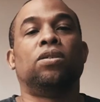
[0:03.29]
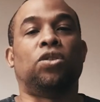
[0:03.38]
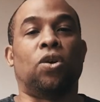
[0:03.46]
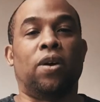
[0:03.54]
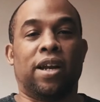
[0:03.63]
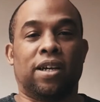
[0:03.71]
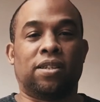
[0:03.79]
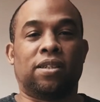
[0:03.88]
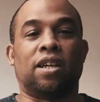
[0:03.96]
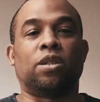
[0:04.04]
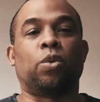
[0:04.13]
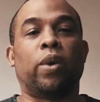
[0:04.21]
Join
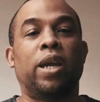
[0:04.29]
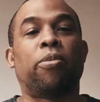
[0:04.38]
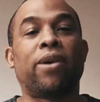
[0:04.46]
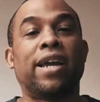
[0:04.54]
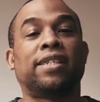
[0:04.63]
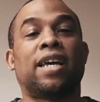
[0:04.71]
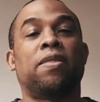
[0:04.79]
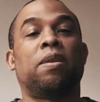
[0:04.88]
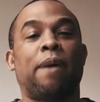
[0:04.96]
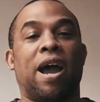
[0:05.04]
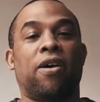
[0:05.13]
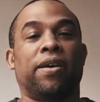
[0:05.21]
us as we break down
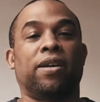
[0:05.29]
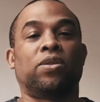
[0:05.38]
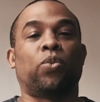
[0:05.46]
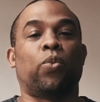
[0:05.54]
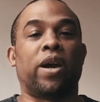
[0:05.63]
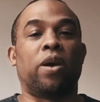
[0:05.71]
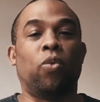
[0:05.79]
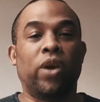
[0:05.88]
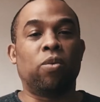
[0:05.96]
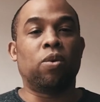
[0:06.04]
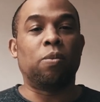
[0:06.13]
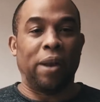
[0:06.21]
the barriers where
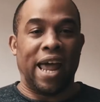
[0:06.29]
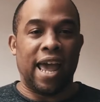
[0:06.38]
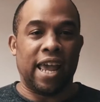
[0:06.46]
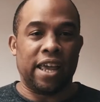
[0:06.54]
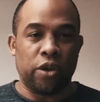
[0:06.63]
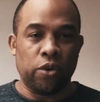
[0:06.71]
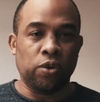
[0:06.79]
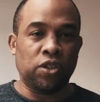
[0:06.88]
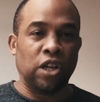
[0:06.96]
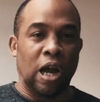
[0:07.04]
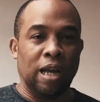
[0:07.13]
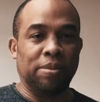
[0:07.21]
we will play
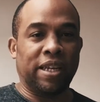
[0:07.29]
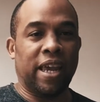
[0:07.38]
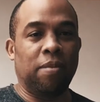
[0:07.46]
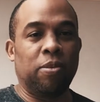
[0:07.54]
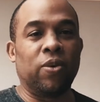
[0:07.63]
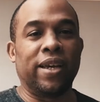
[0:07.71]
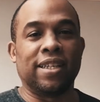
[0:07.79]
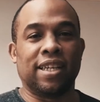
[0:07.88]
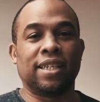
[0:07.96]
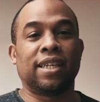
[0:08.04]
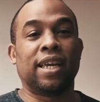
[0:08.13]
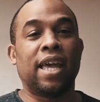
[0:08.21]
Whose Timetable Is
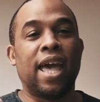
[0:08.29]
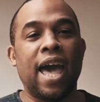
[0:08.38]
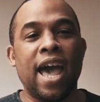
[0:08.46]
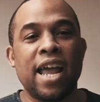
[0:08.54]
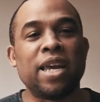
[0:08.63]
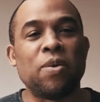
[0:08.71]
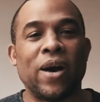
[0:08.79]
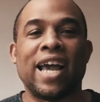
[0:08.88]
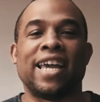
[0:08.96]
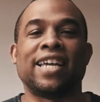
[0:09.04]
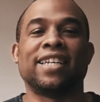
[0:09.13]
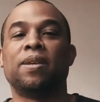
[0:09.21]
It
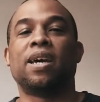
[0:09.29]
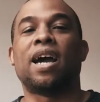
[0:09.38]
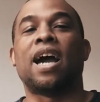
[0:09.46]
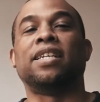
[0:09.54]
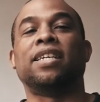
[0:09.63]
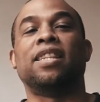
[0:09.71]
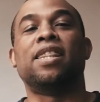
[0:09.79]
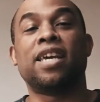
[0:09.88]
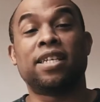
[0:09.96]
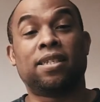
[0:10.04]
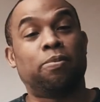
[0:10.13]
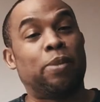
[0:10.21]
Anyway? And in
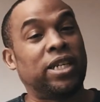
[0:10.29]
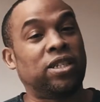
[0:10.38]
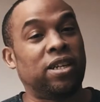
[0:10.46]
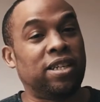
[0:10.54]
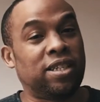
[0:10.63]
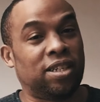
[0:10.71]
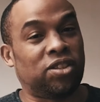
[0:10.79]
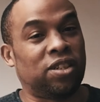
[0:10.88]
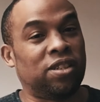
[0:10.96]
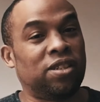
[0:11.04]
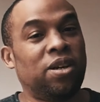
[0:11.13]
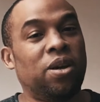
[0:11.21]
this special
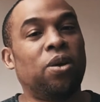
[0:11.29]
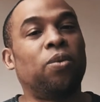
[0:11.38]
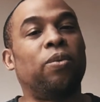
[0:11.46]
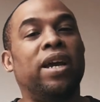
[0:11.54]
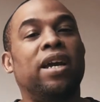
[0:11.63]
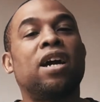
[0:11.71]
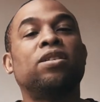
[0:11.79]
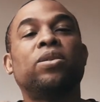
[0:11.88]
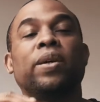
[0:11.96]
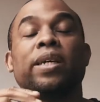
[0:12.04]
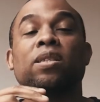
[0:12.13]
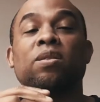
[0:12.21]
edition, we're going
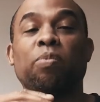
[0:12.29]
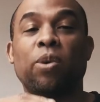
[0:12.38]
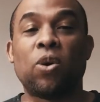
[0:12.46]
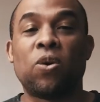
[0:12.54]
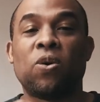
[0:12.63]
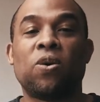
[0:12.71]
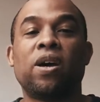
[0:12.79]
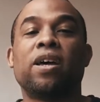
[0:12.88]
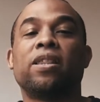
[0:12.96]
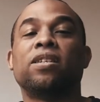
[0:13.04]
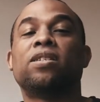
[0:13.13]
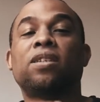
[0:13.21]
to
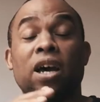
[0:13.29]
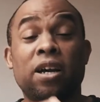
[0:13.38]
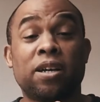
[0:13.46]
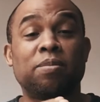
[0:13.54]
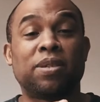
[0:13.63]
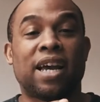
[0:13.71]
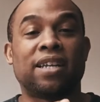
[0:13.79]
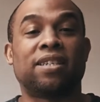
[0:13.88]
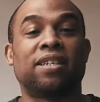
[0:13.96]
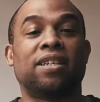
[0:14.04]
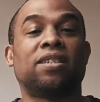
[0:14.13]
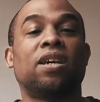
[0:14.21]
explore the
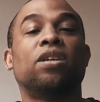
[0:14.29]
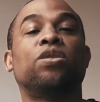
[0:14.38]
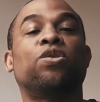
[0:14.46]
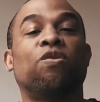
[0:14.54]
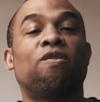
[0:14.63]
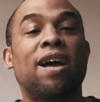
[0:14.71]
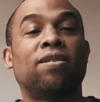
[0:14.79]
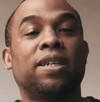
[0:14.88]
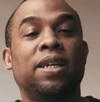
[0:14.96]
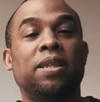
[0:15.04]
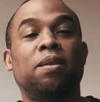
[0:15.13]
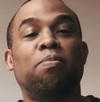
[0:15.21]
circumstances
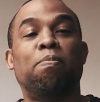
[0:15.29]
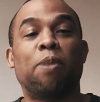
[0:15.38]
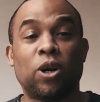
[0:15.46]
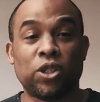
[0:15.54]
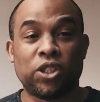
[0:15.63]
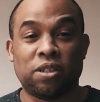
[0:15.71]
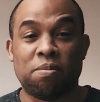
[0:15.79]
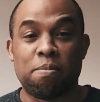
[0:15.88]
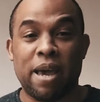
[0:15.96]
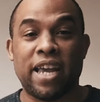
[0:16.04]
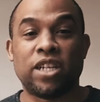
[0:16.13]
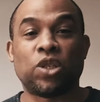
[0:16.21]
surrounding the botched
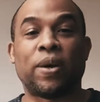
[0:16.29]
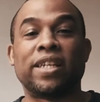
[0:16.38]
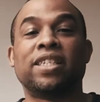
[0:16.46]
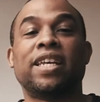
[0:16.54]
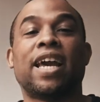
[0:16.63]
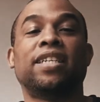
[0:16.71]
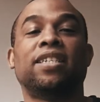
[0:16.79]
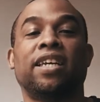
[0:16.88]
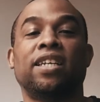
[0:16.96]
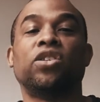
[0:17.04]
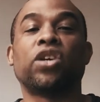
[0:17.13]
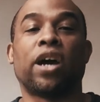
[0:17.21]
May
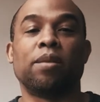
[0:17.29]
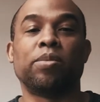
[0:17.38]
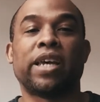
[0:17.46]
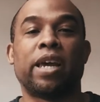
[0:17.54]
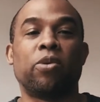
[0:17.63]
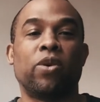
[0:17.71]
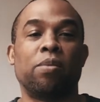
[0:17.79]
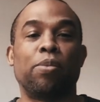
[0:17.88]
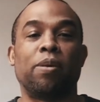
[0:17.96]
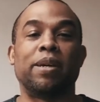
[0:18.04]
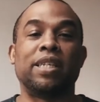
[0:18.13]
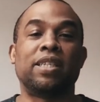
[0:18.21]
2018 timetable
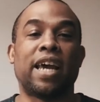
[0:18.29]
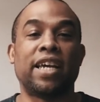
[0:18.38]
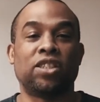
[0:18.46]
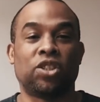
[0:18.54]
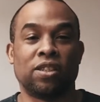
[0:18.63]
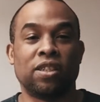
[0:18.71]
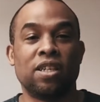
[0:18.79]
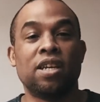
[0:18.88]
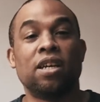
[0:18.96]
implementation,